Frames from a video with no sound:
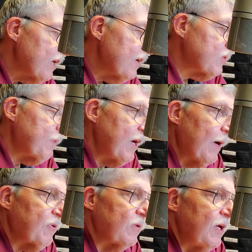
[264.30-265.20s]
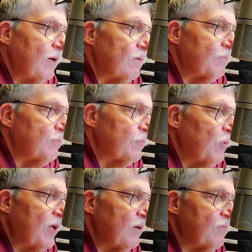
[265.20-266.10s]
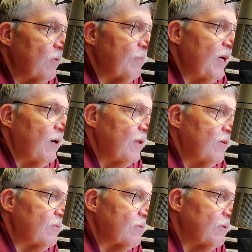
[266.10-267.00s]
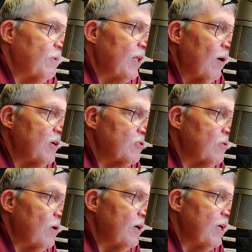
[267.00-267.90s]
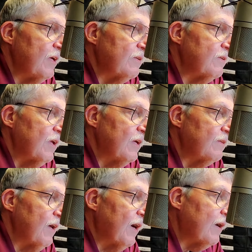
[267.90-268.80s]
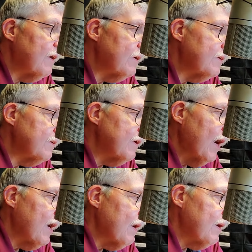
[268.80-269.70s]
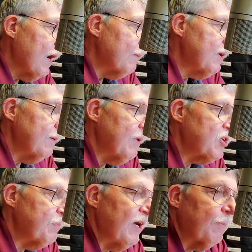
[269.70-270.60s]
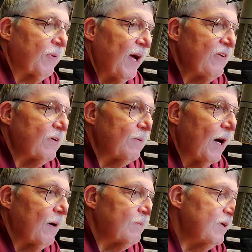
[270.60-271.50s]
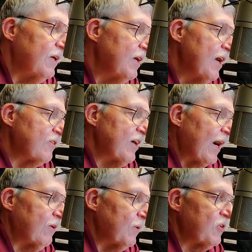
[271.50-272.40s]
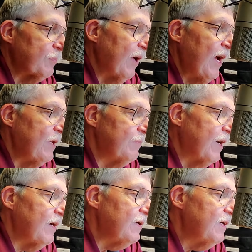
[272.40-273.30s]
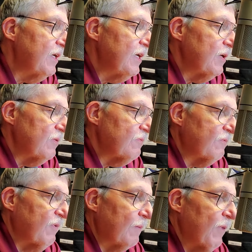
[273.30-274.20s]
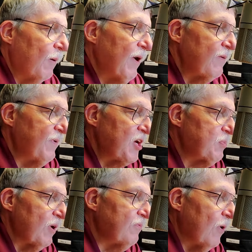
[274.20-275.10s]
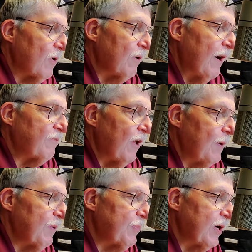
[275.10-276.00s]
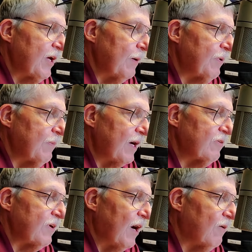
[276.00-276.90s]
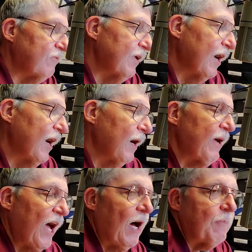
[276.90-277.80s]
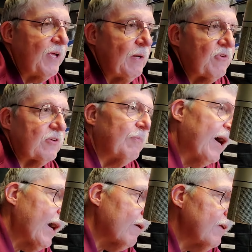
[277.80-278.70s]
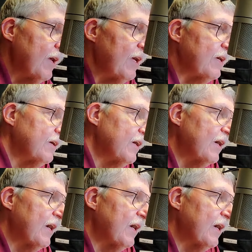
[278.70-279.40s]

it's been absolutely wonderful being on this weight loss journey, and I'm in a much better place. And it's hard to explain, but from all my Facebook photographs that I've been putting up of myself, I'm happy, I'm smiling.